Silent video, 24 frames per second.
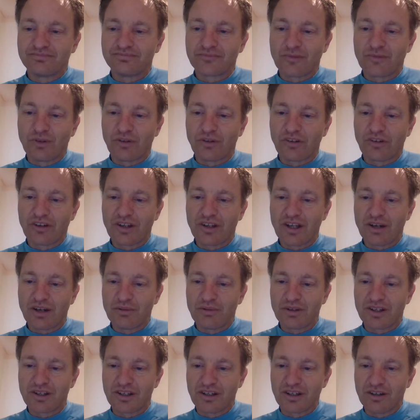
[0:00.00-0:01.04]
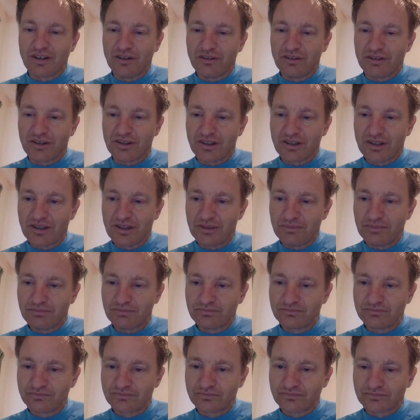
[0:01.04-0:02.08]
We'll see how we can go.
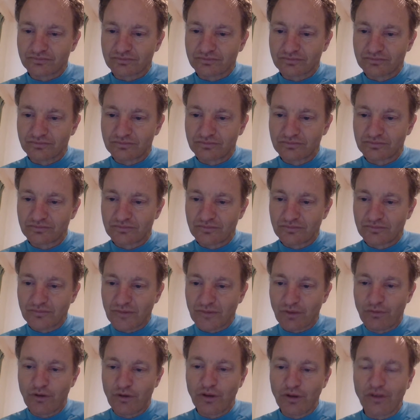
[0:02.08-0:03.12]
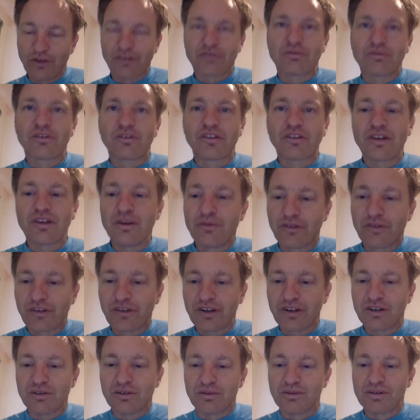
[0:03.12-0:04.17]
Furthest received
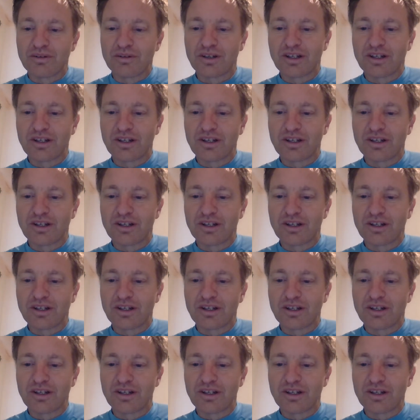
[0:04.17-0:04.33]
signal.